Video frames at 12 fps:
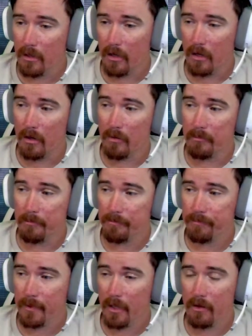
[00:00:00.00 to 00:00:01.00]

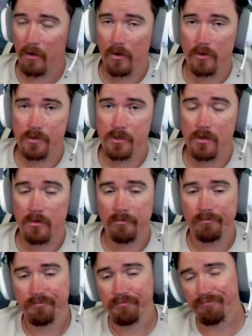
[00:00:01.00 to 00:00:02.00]
And also,
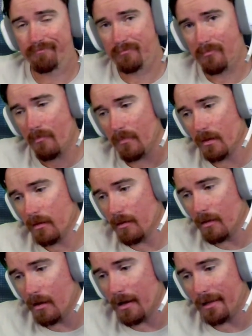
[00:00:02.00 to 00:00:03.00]

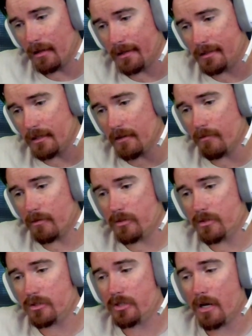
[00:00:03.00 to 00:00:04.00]
I'd like to give a
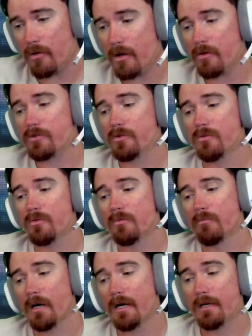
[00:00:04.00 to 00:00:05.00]
shout out to
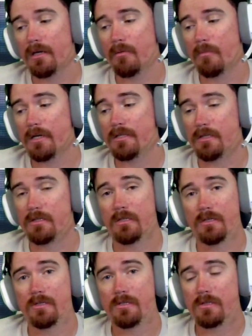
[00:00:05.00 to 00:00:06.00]
my
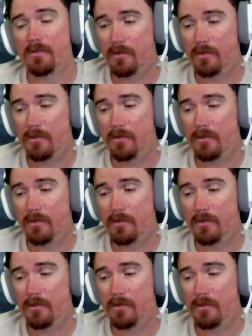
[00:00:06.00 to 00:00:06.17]
dentist.